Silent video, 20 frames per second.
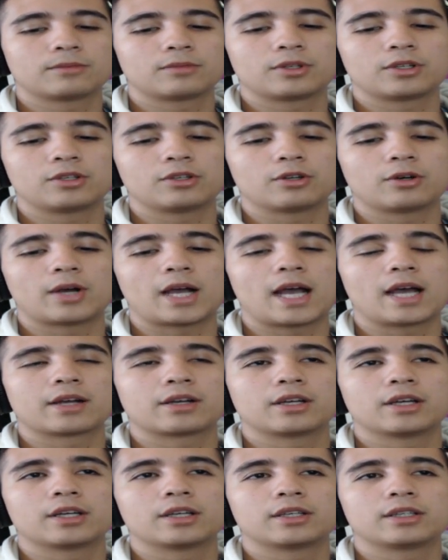
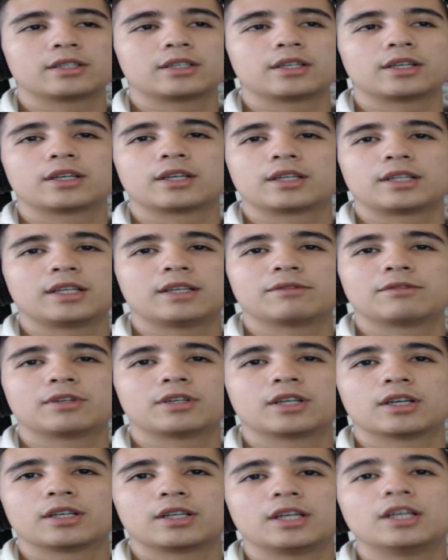at
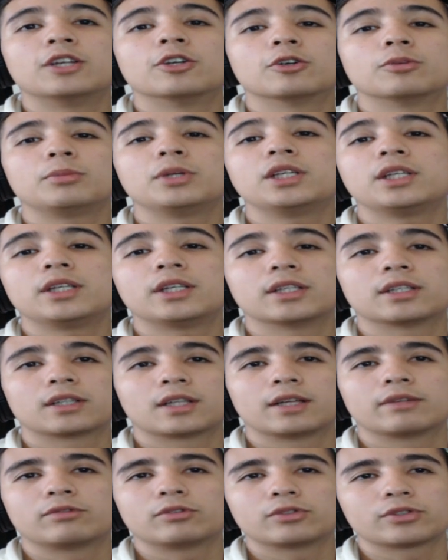even an intermediate
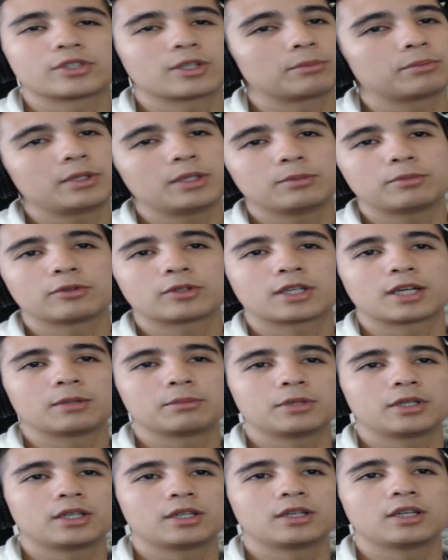level. Some people
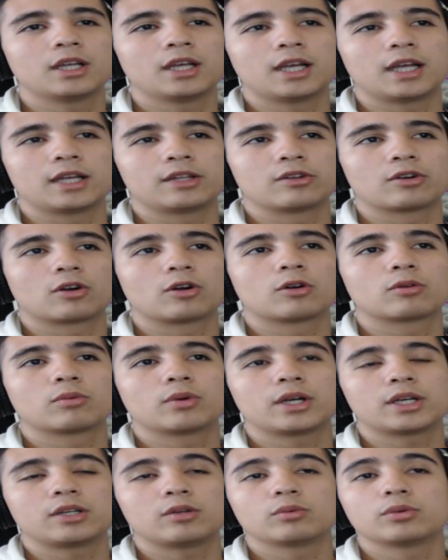come in and they're
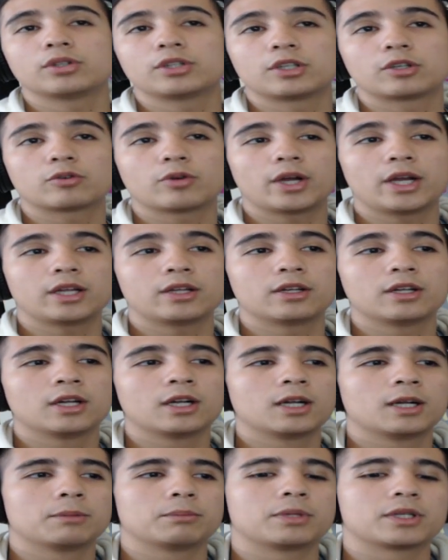already really great,
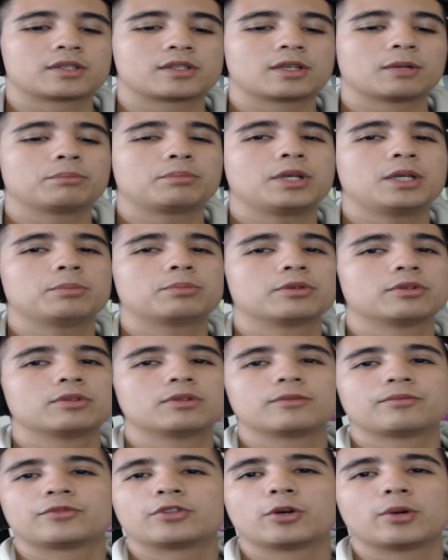but some
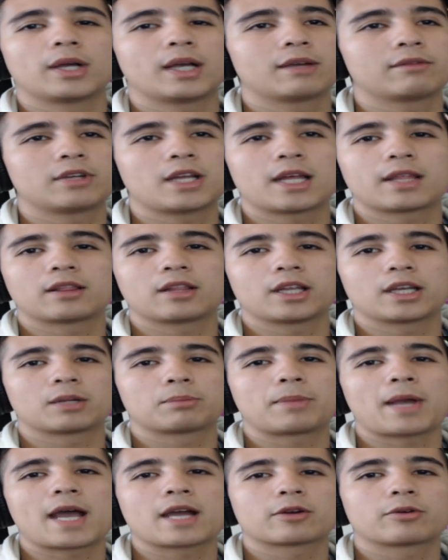people don't have an
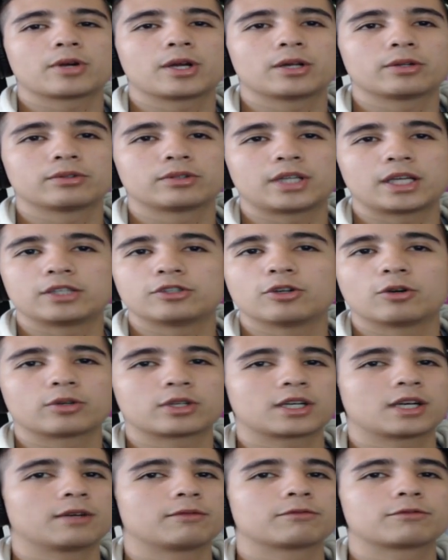athletic background. They don't
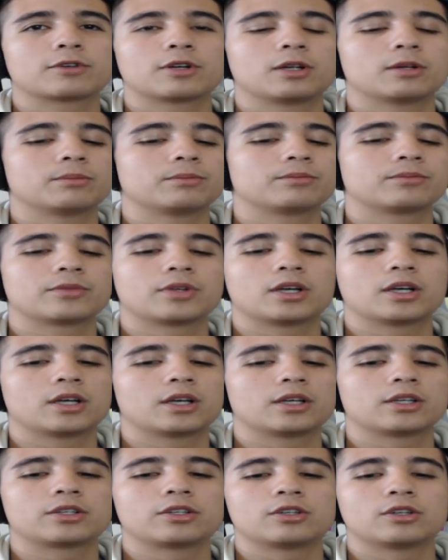come from
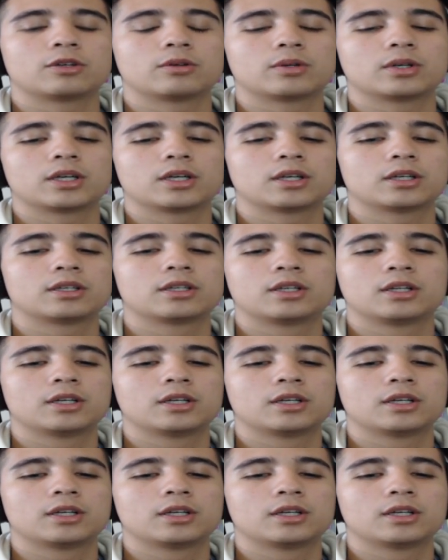a